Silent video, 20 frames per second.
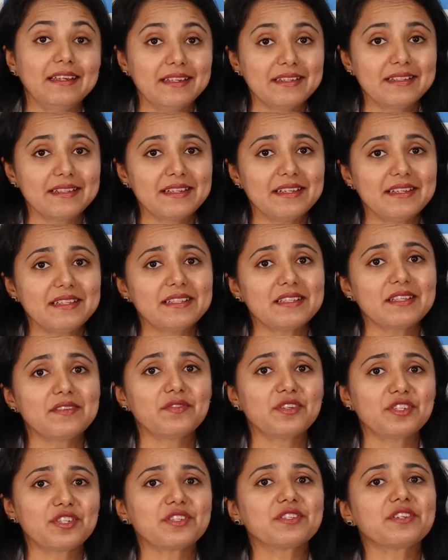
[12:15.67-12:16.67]
disease
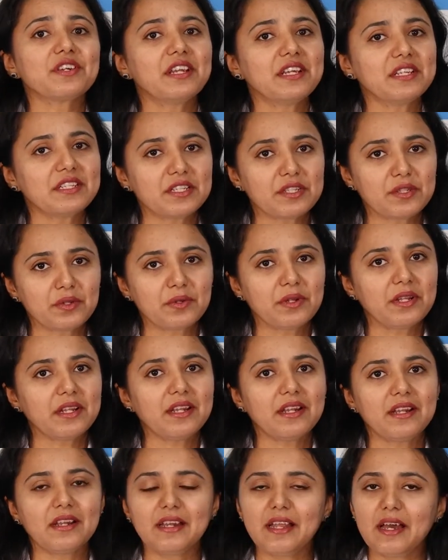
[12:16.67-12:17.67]
which is related to the
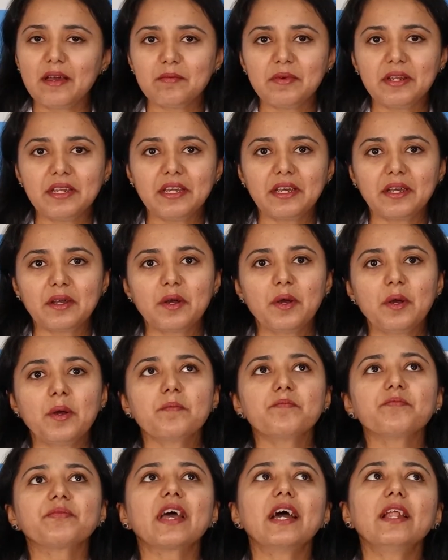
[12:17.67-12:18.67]
diabetic.
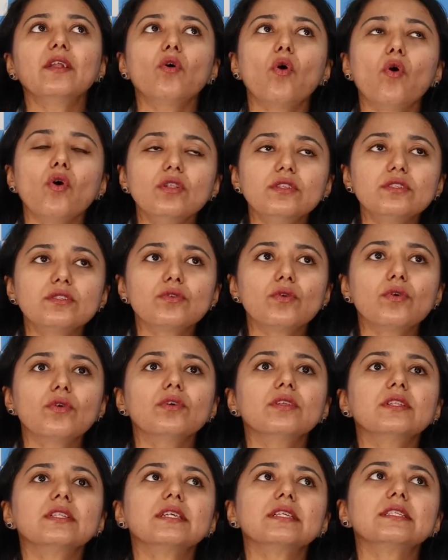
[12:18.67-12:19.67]
And
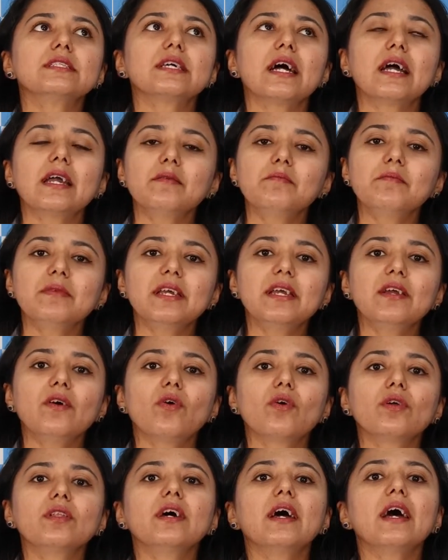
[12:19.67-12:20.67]
also the timely
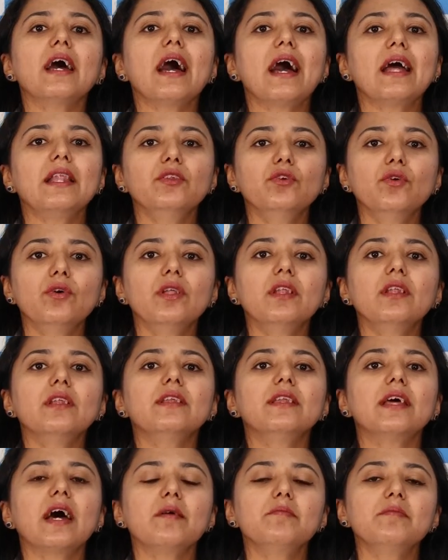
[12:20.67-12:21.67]
or the annual
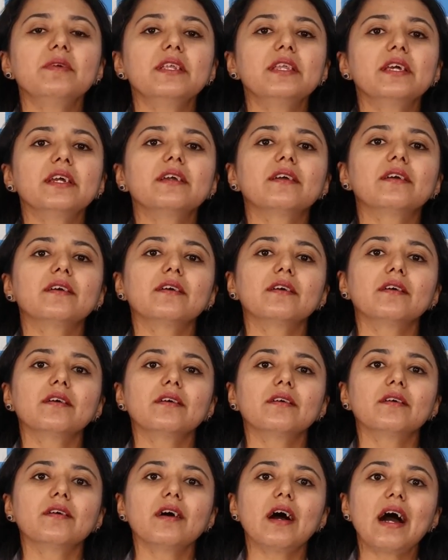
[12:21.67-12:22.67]
diabetic
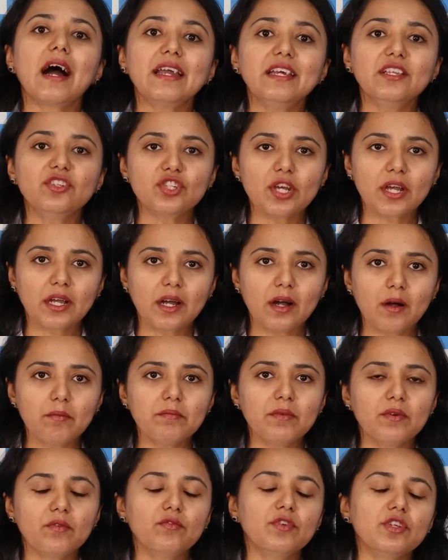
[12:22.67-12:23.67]
eye
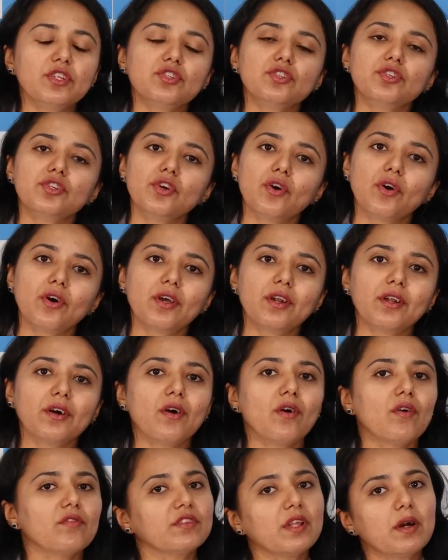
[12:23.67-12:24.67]
checkup which your
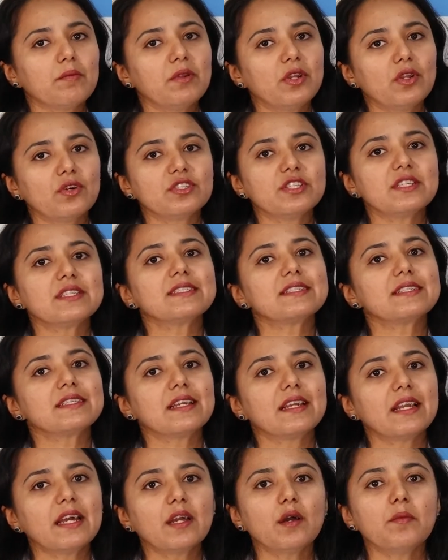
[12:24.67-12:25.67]
ophthalmologist
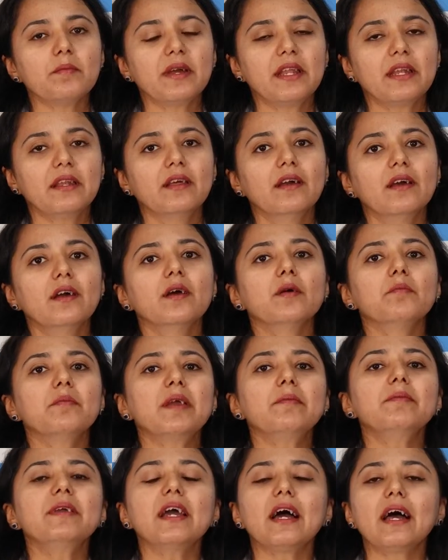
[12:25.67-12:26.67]
recommend,
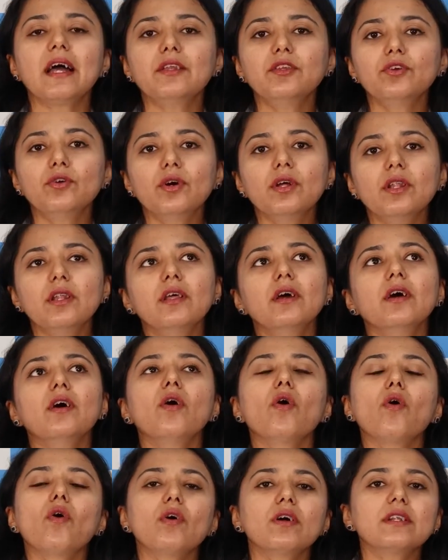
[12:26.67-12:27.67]
maybe annual
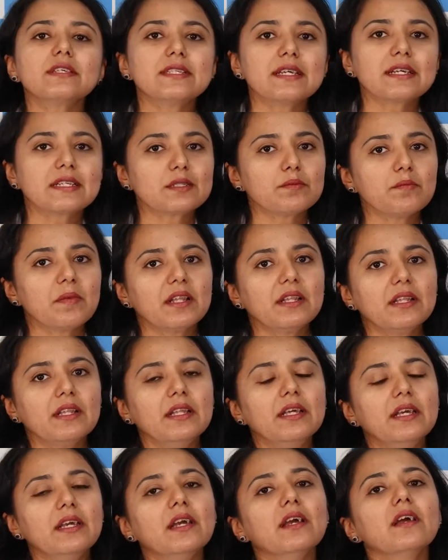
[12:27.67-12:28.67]
or 6
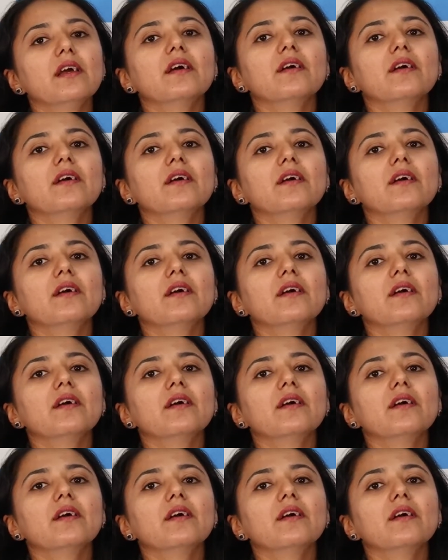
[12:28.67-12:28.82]
monthly